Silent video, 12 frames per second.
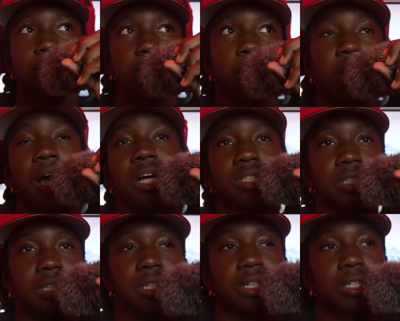the way I
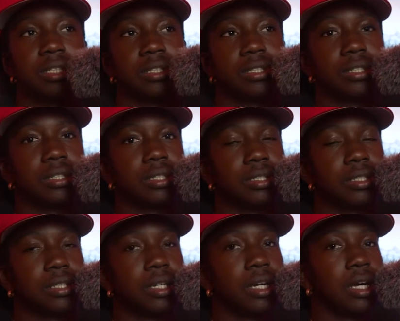see it.
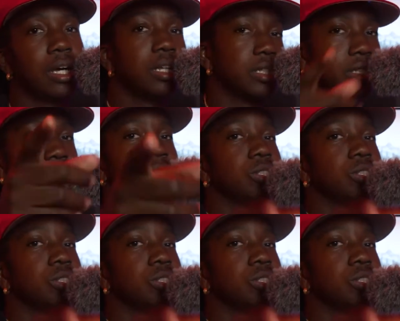Let's get